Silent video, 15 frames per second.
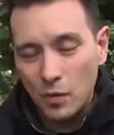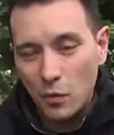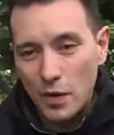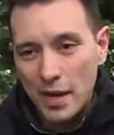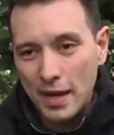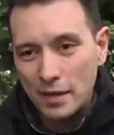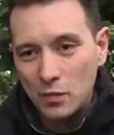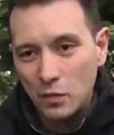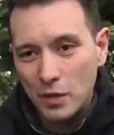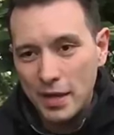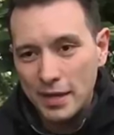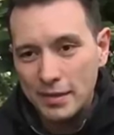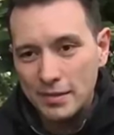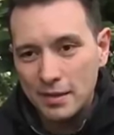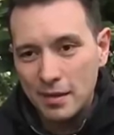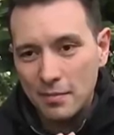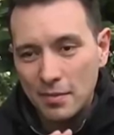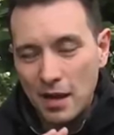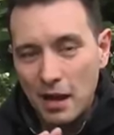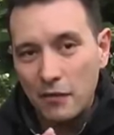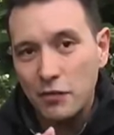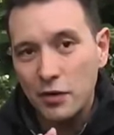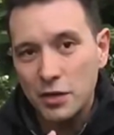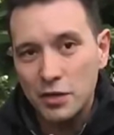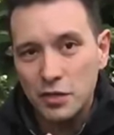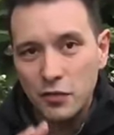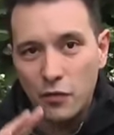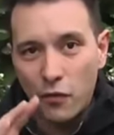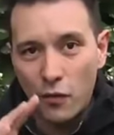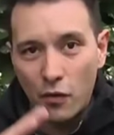we had great um,
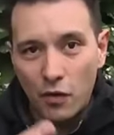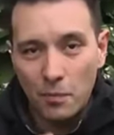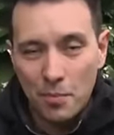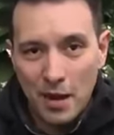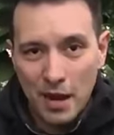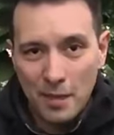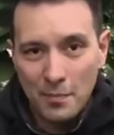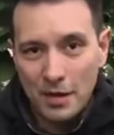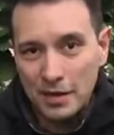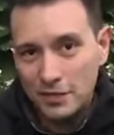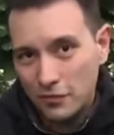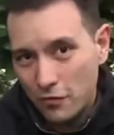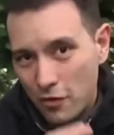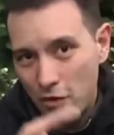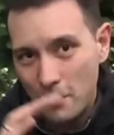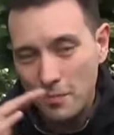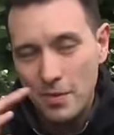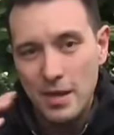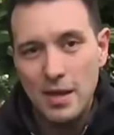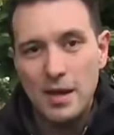coverage for Pimax from